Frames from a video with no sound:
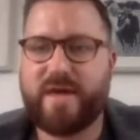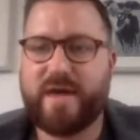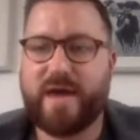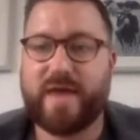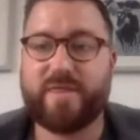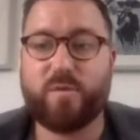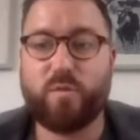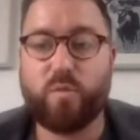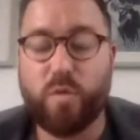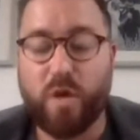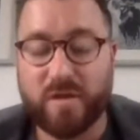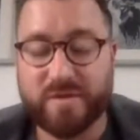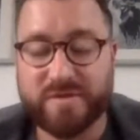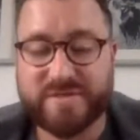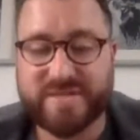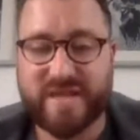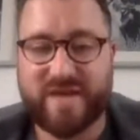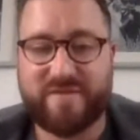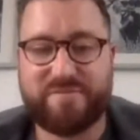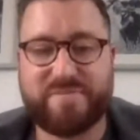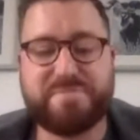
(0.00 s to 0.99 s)
and the ones
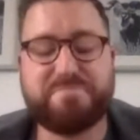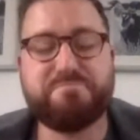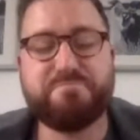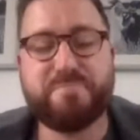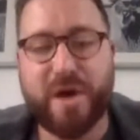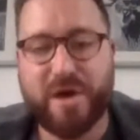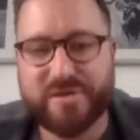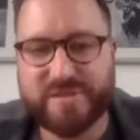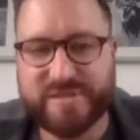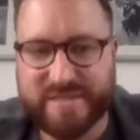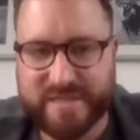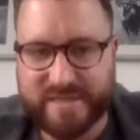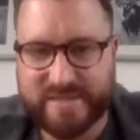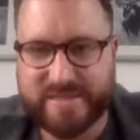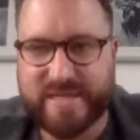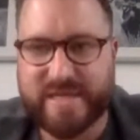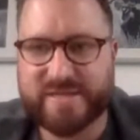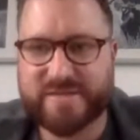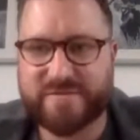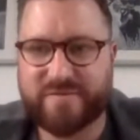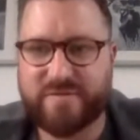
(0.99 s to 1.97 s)
that have been most
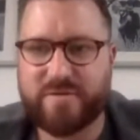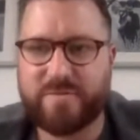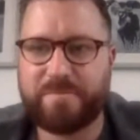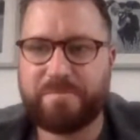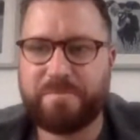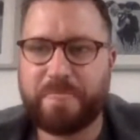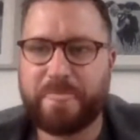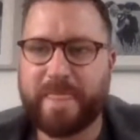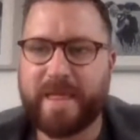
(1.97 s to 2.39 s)
successful,